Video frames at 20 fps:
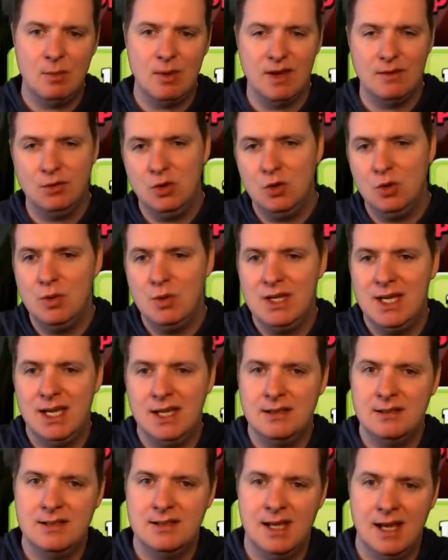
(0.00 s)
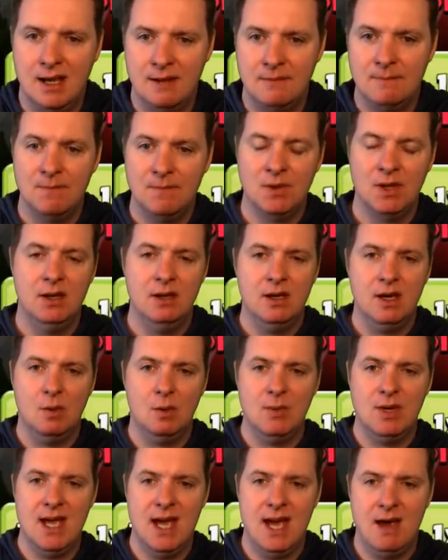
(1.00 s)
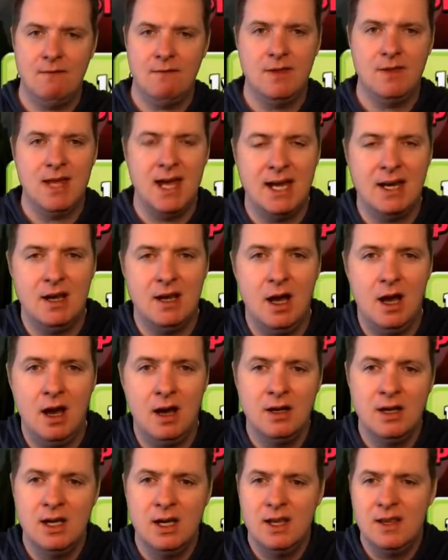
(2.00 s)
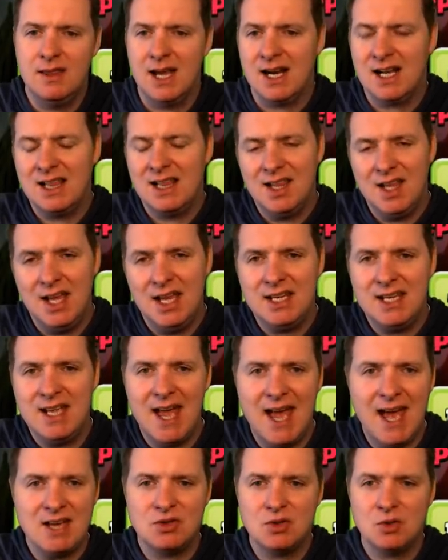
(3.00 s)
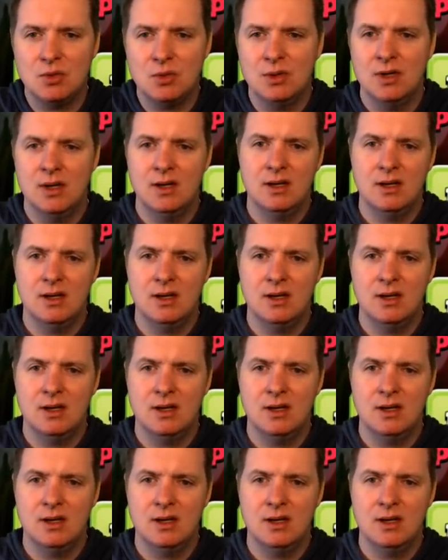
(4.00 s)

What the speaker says: We have 2 kings down, and we have that Clan Castle